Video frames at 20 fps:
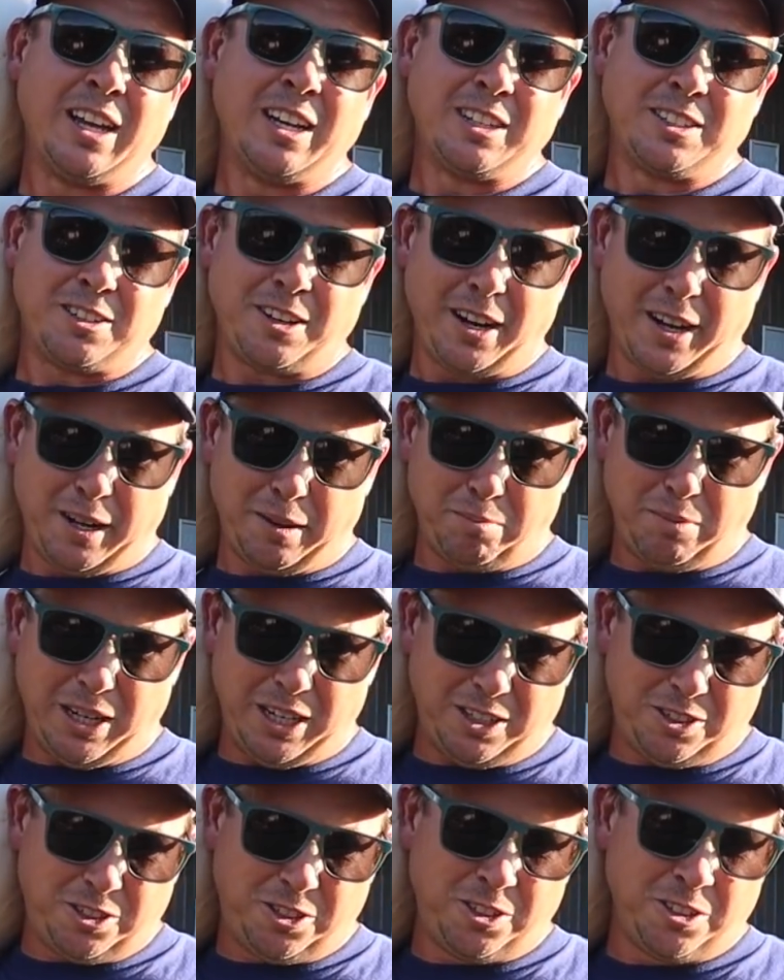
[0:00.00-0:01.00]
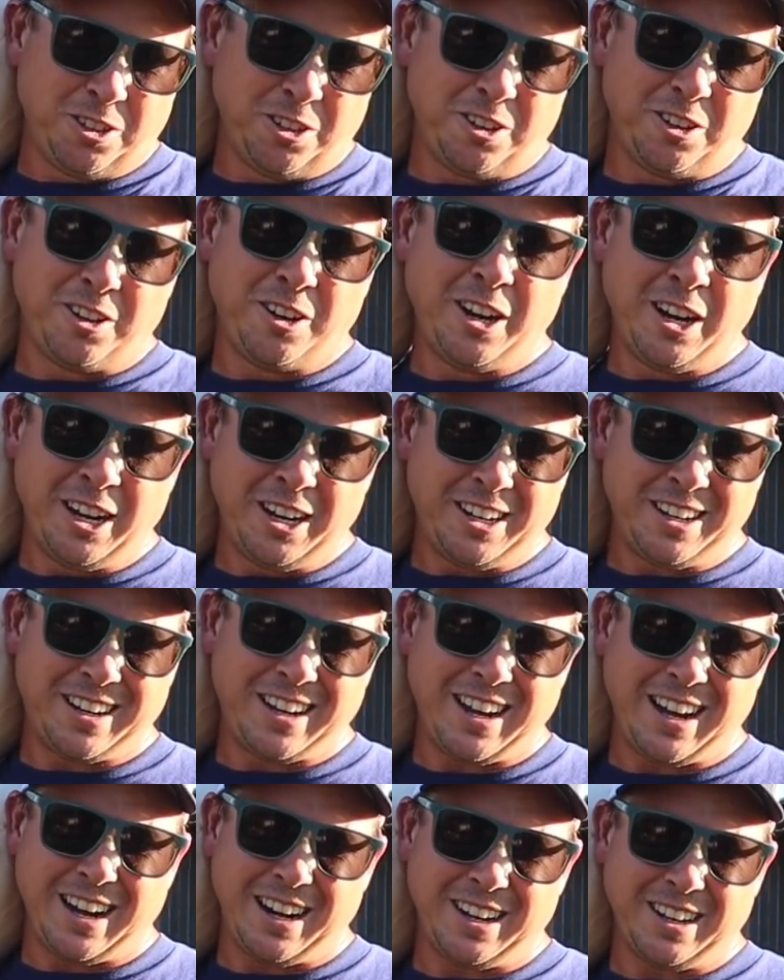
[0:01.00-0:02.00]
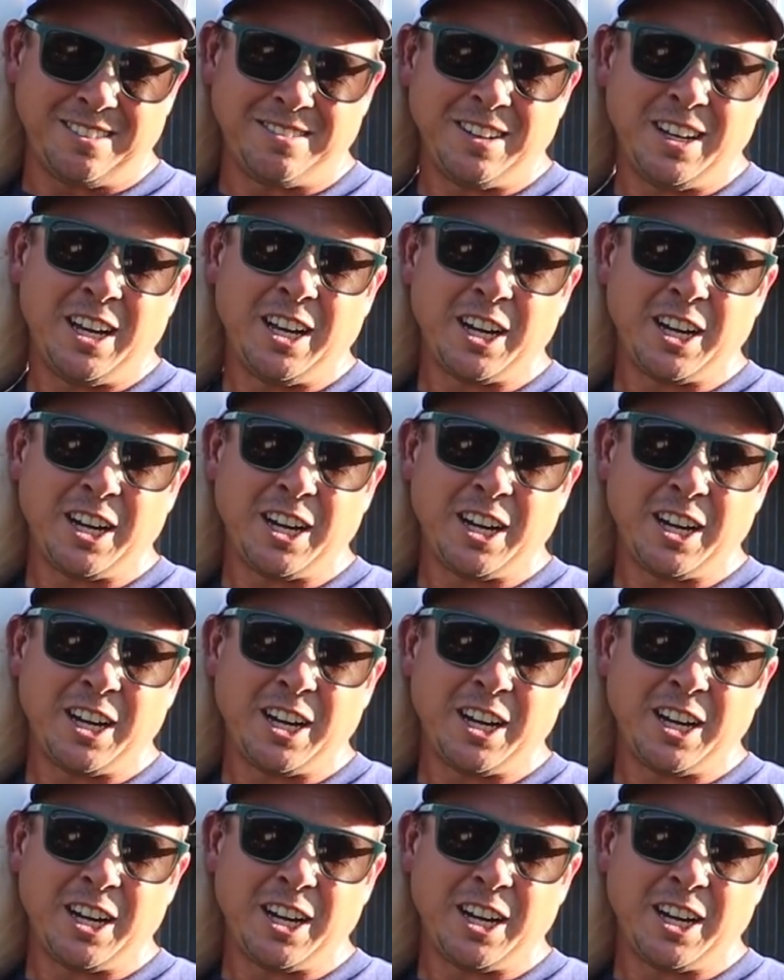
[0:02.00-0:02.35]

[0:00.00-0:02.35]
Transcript: so I can make sure to kind of